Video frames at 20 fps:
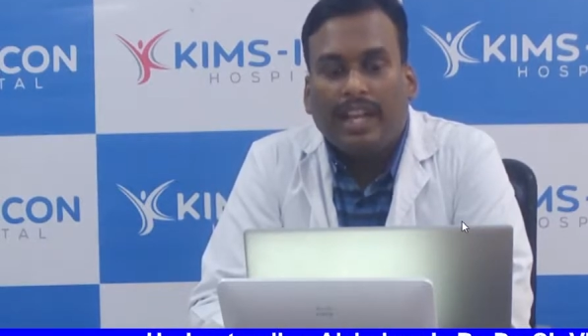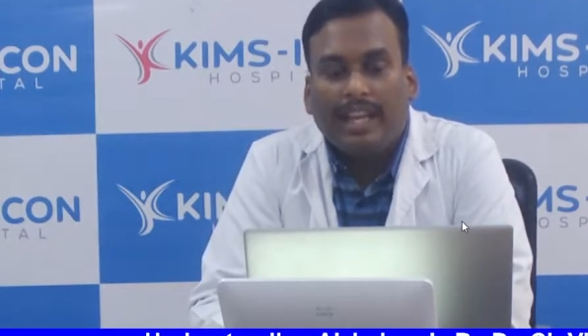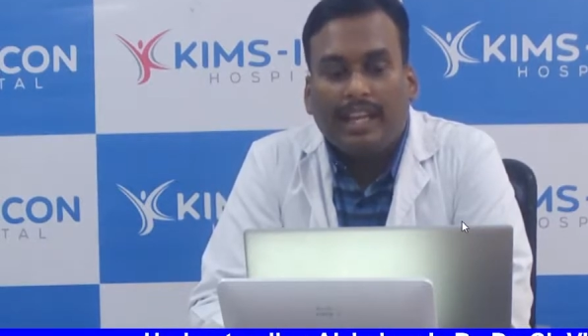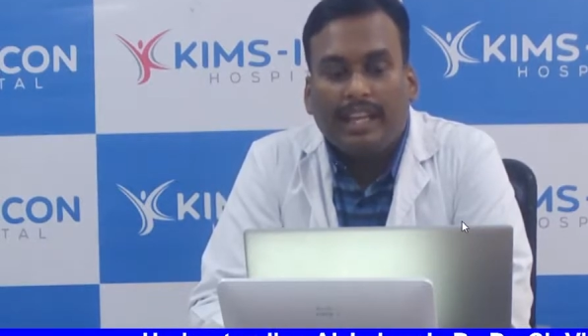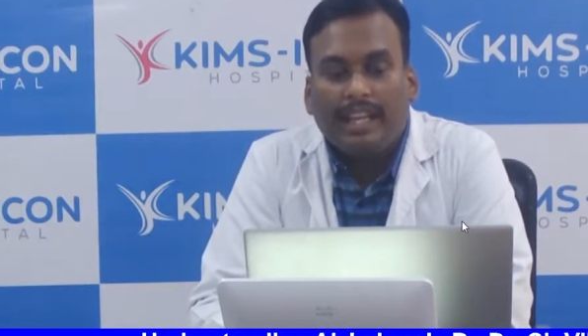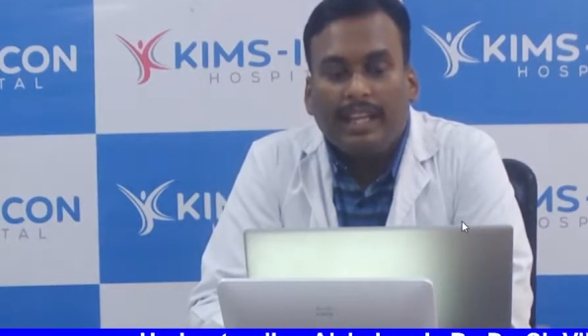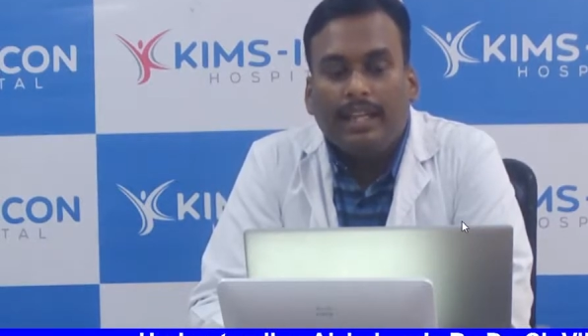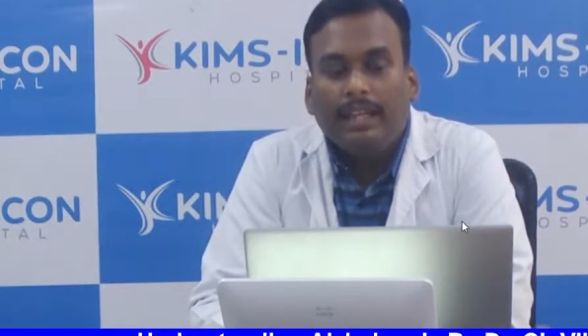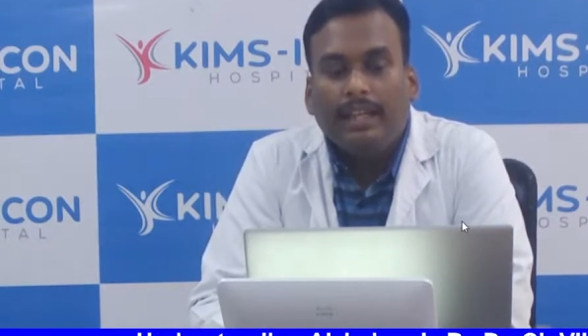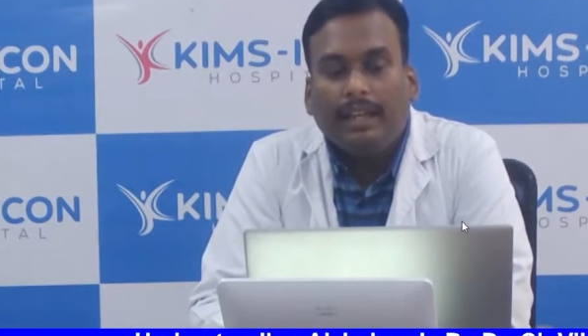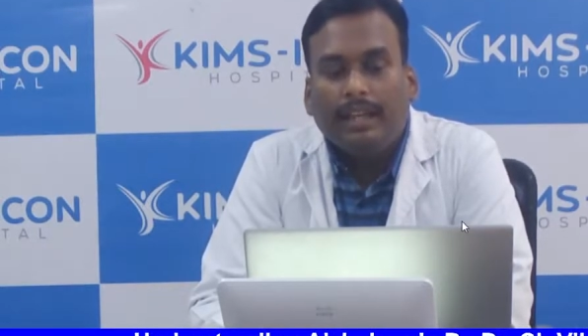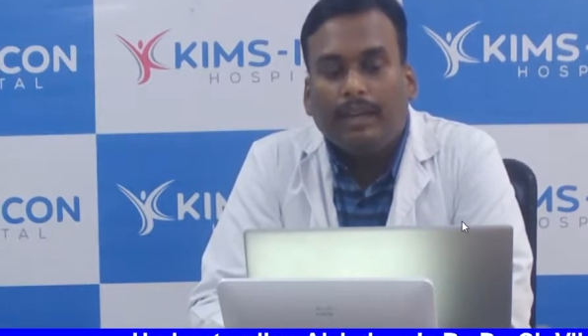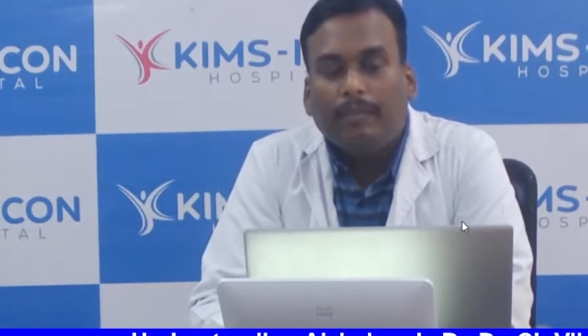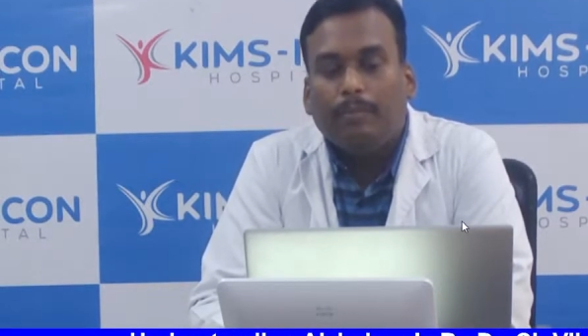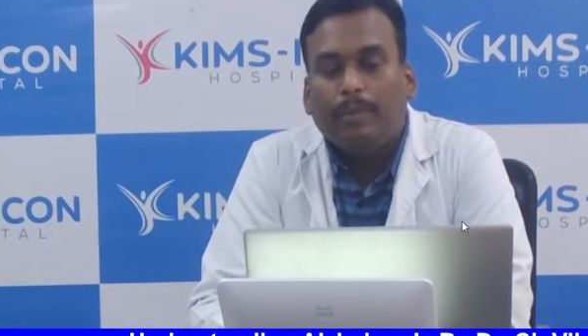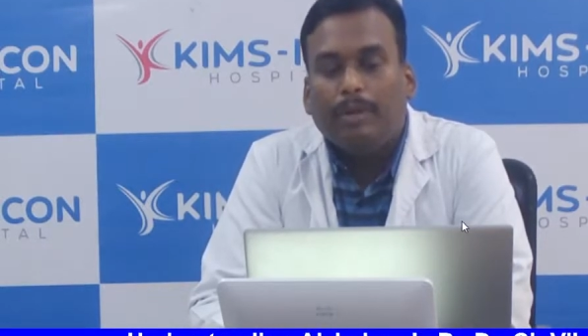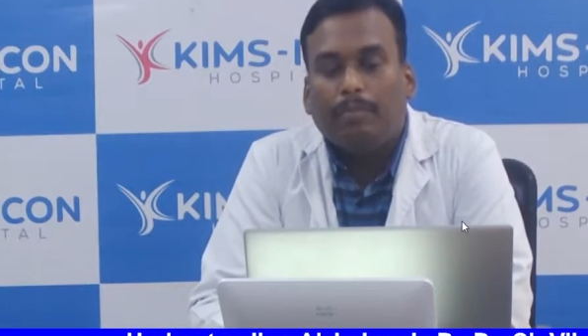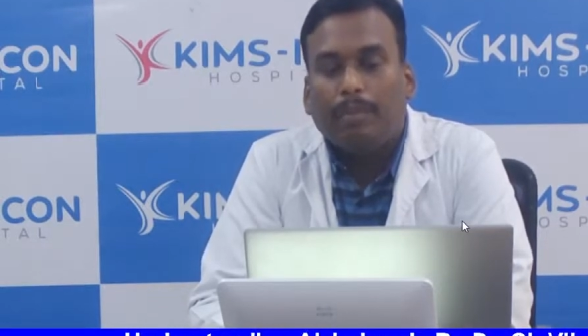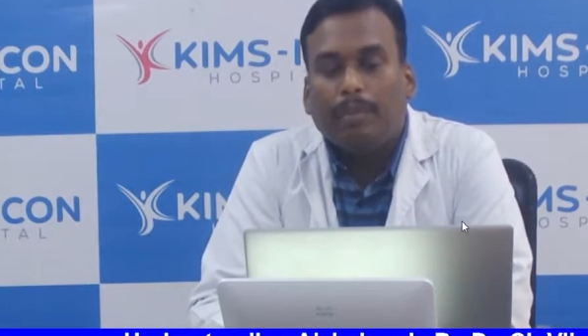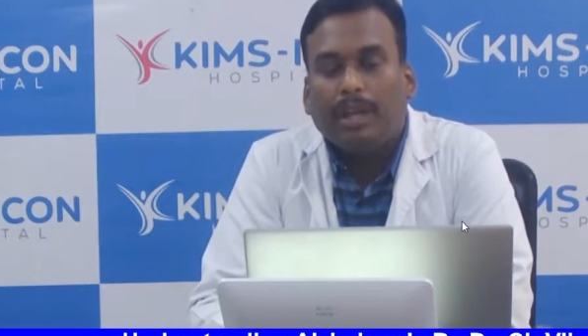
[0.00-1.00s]
any
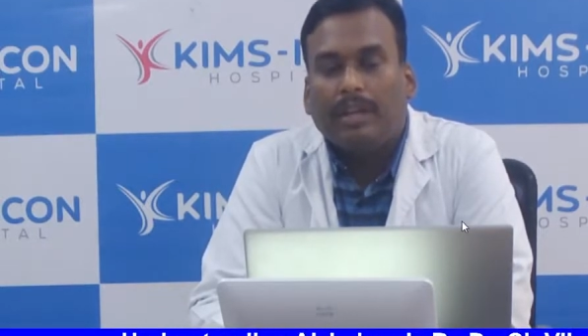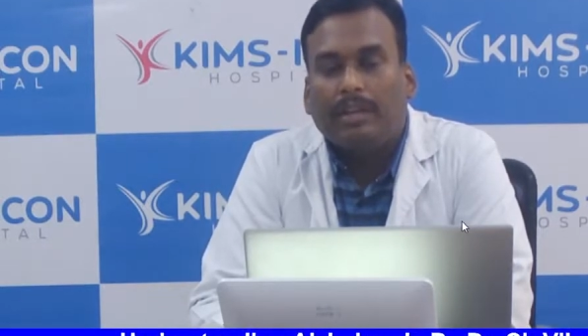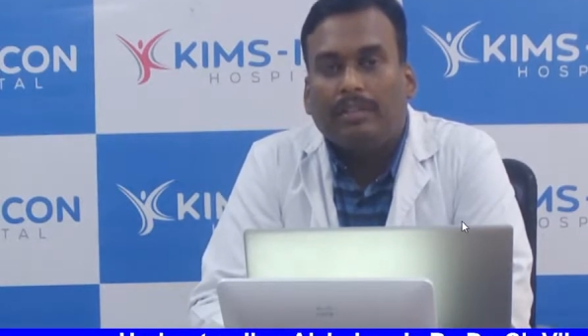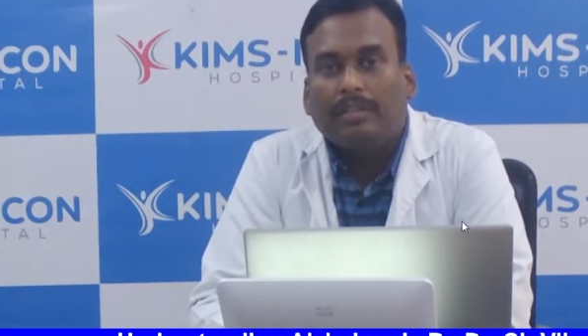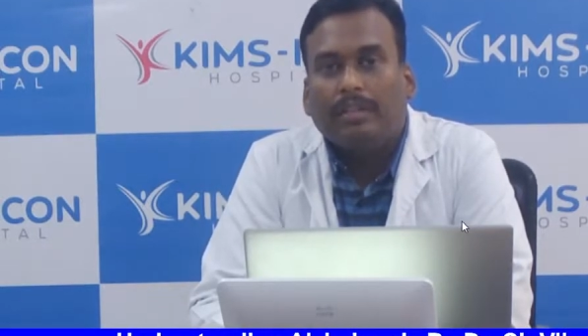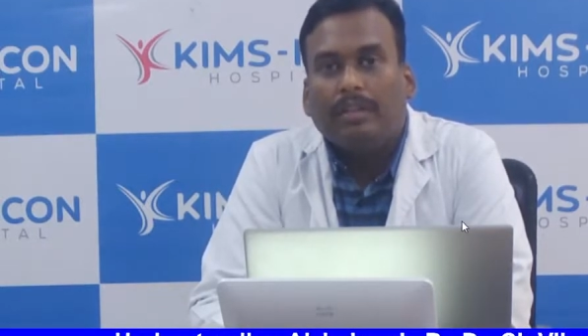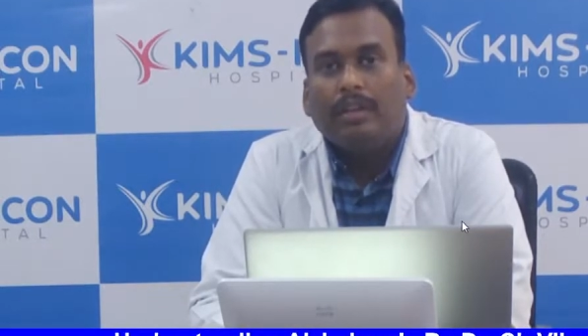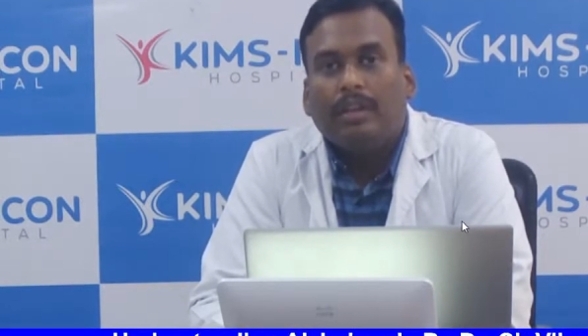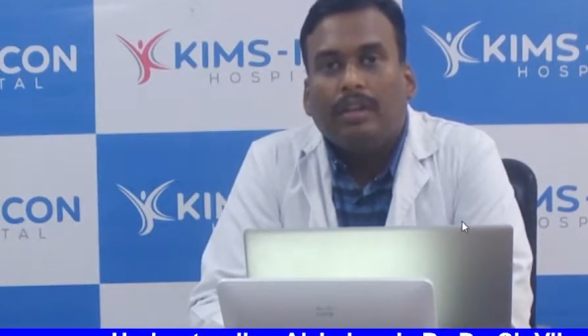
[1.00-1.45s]
treatment plan.